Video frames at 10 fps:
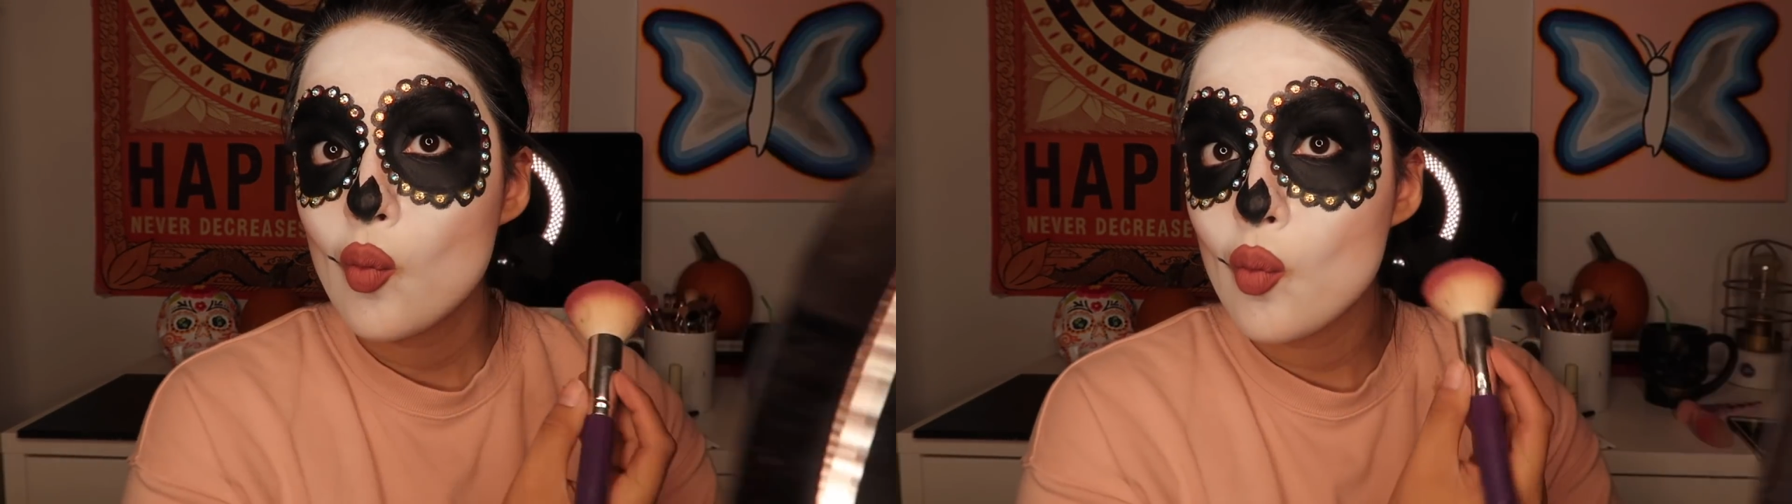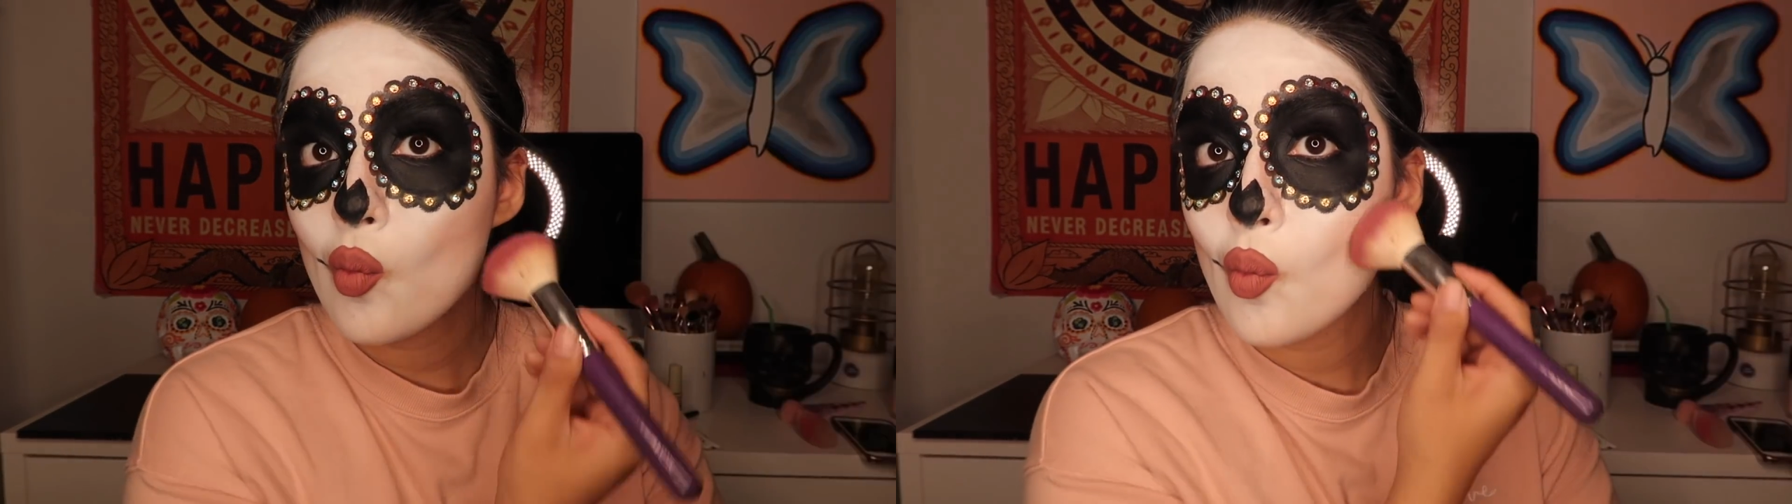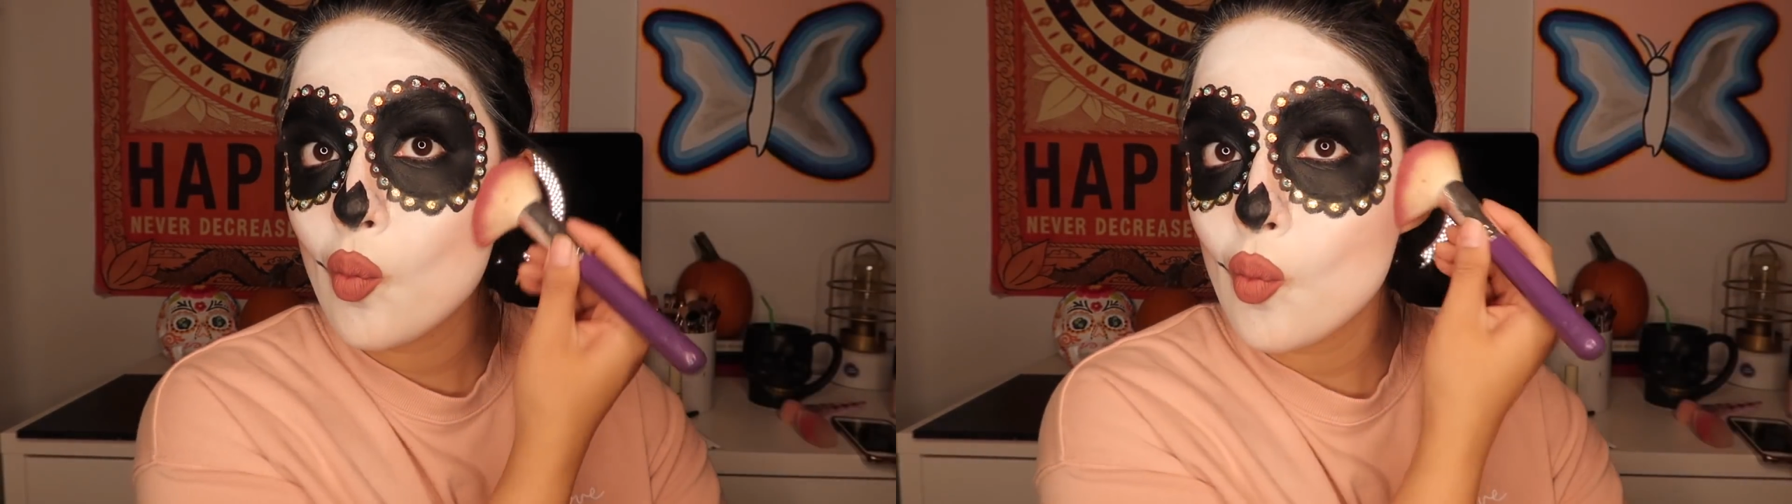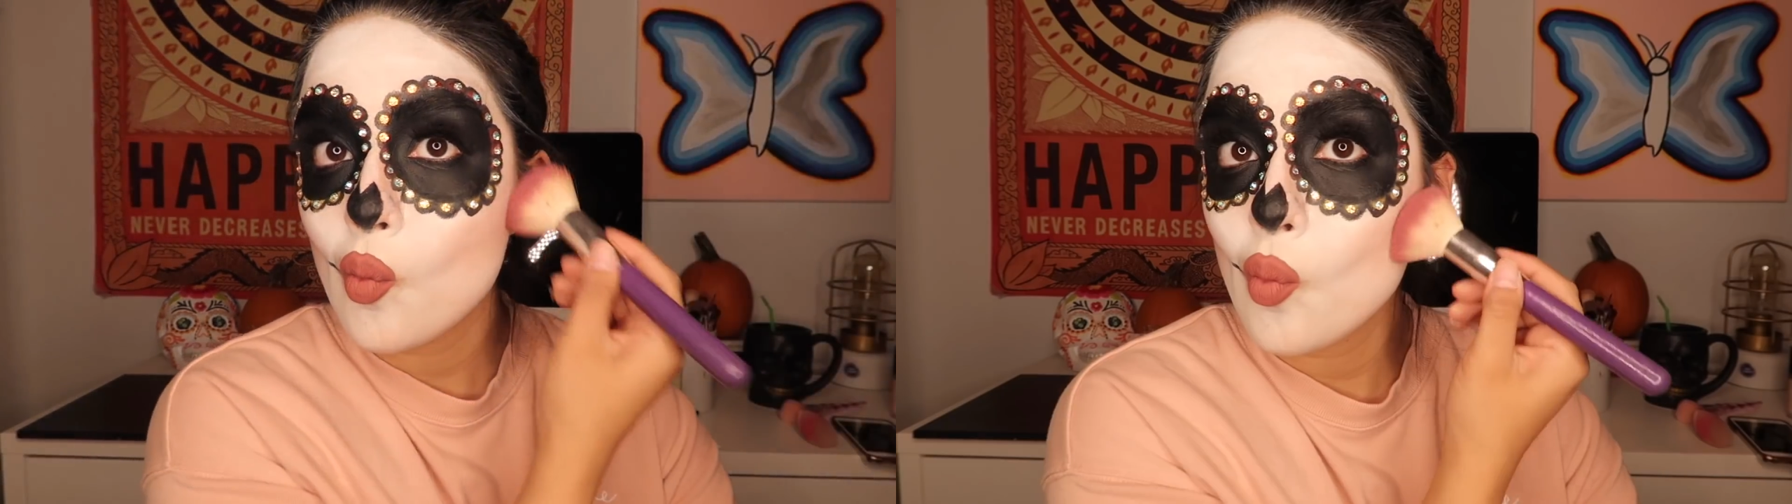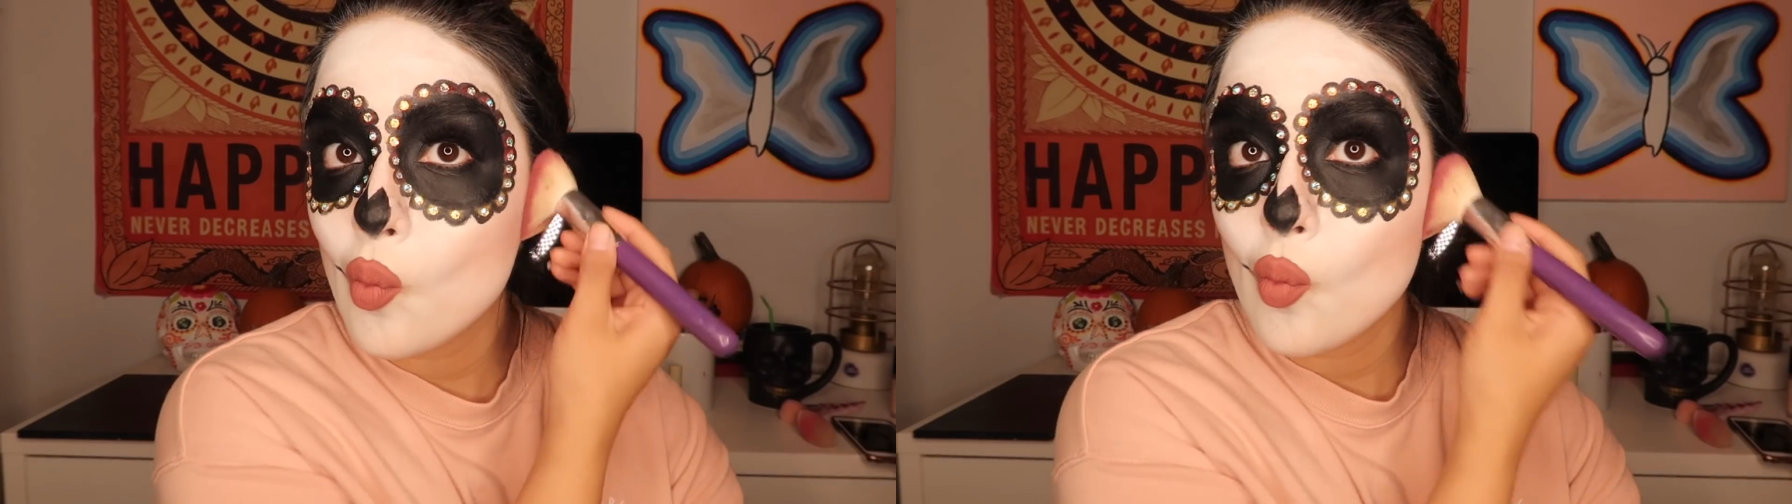mug.
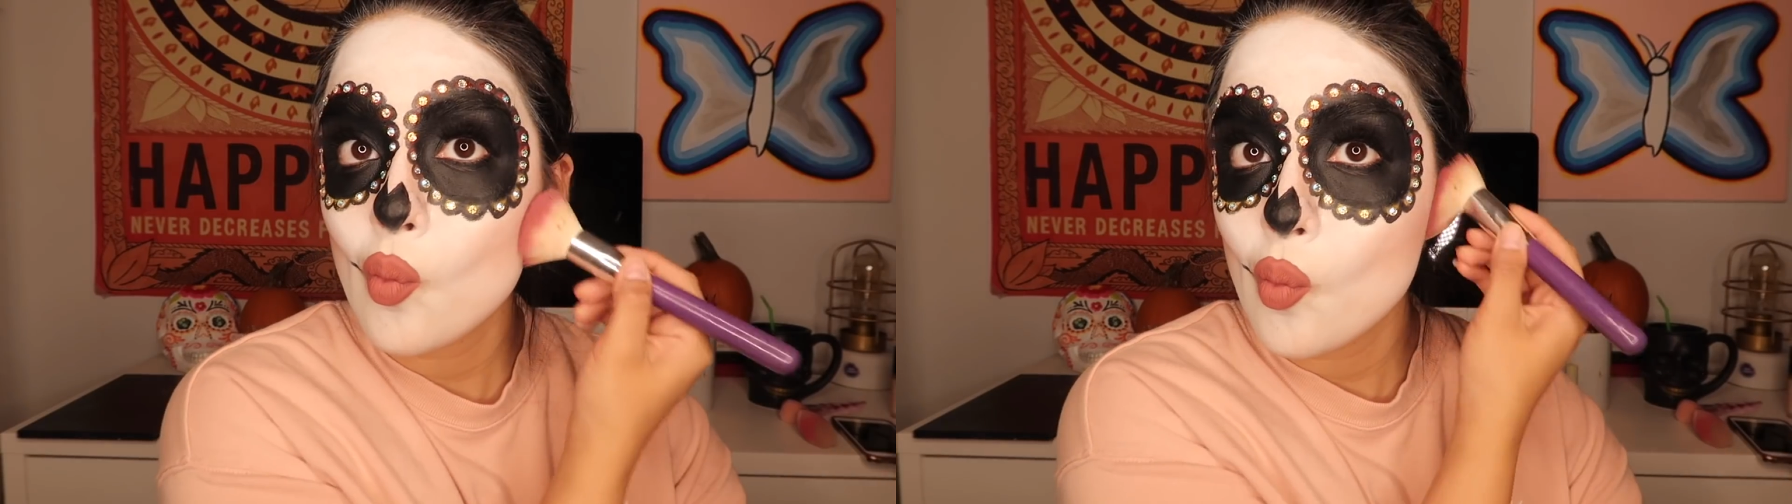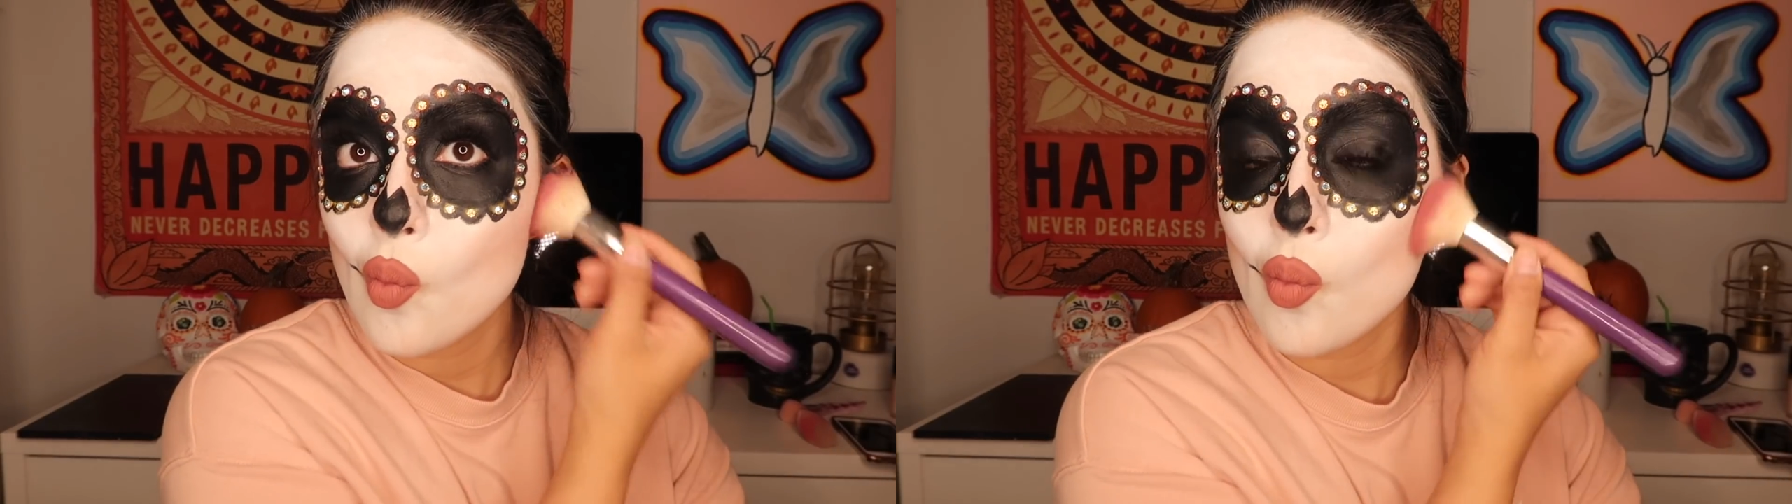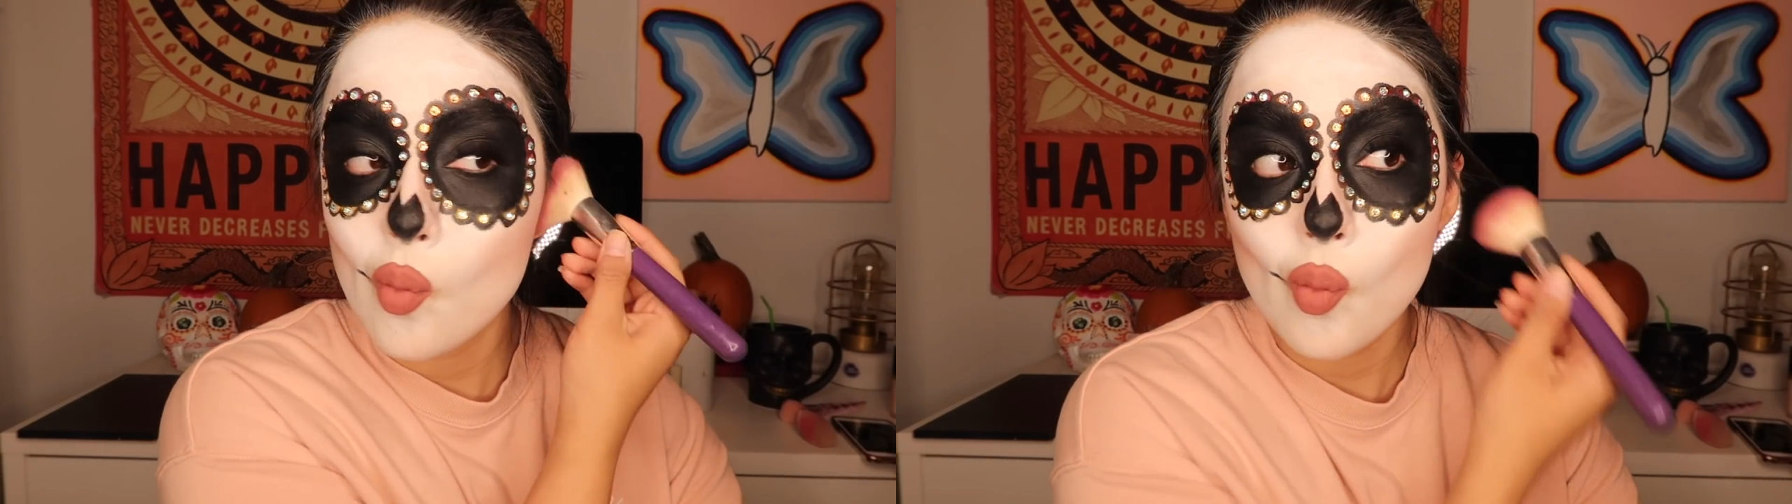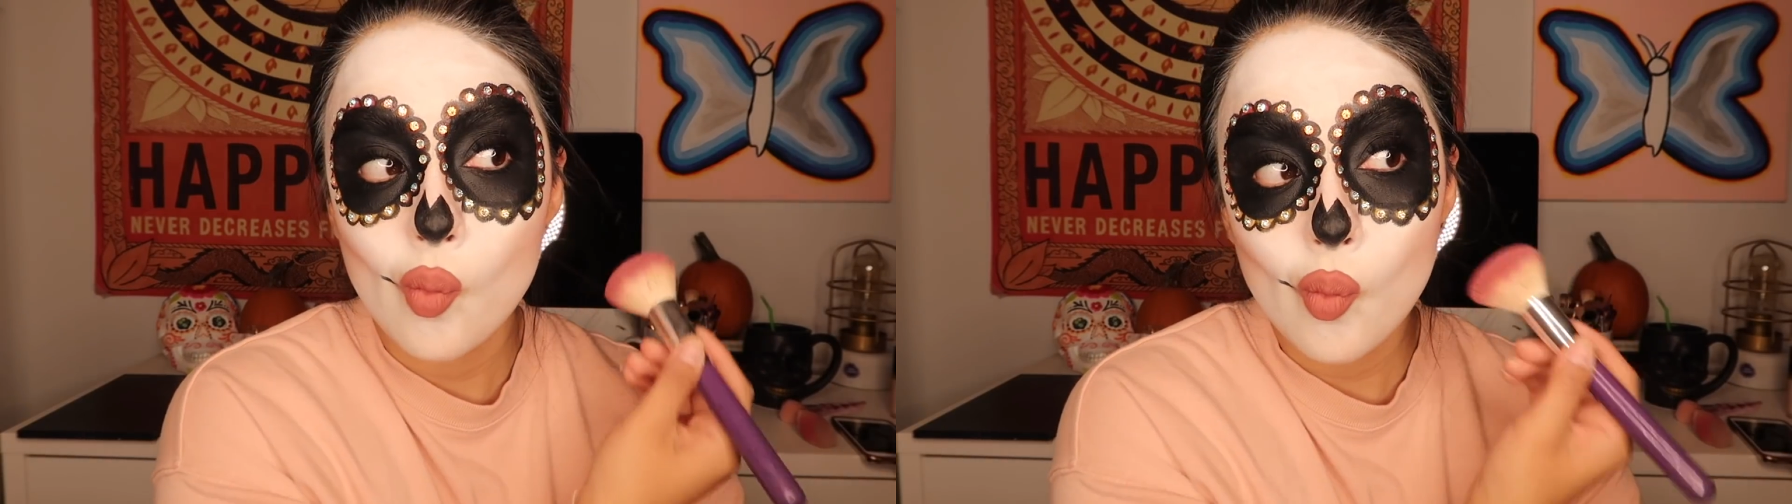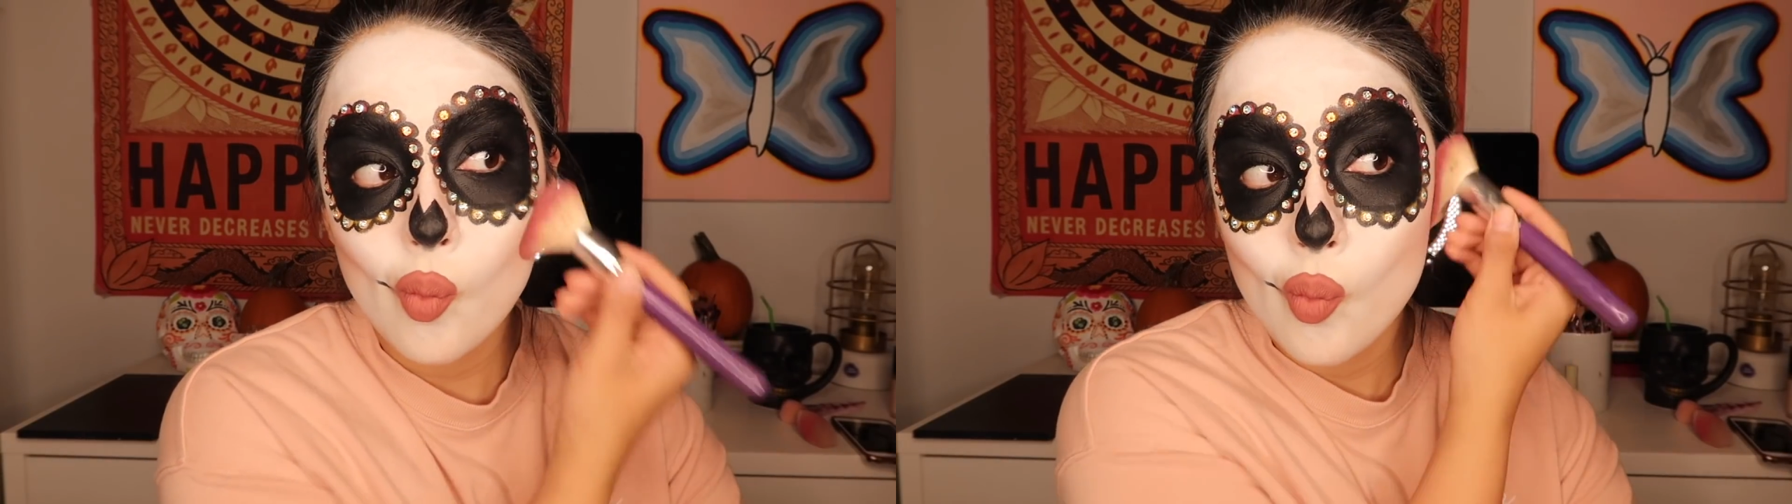
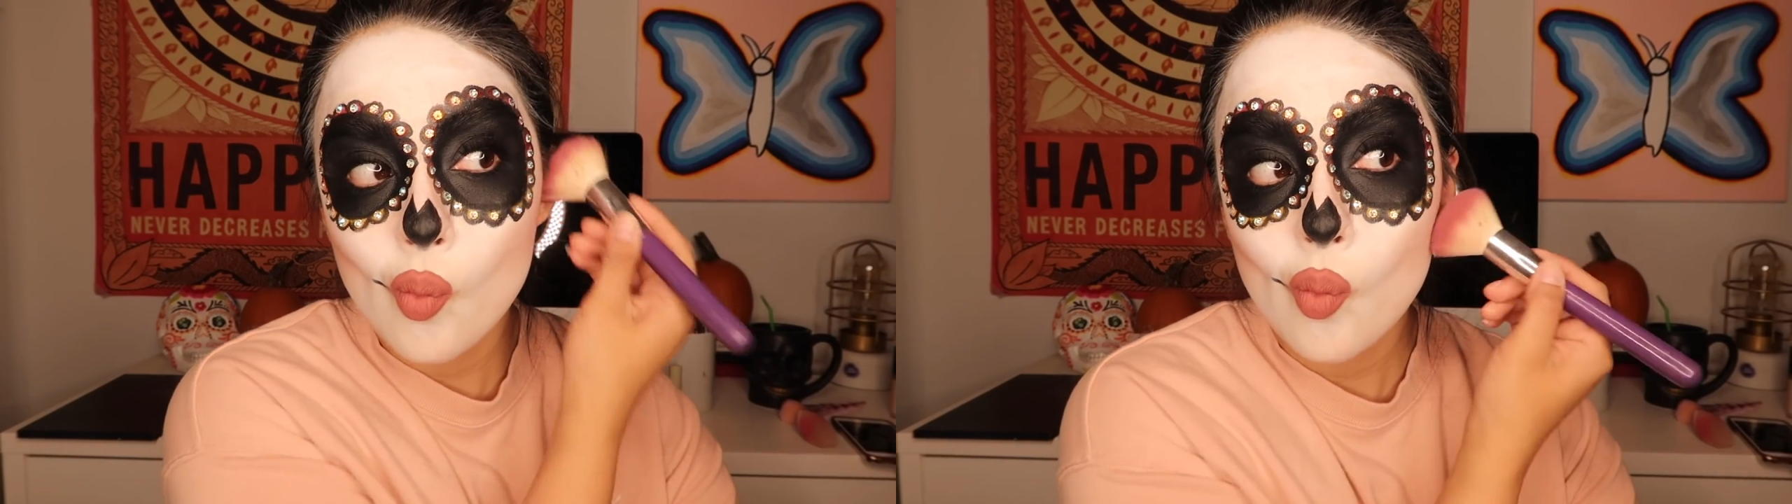I don't know.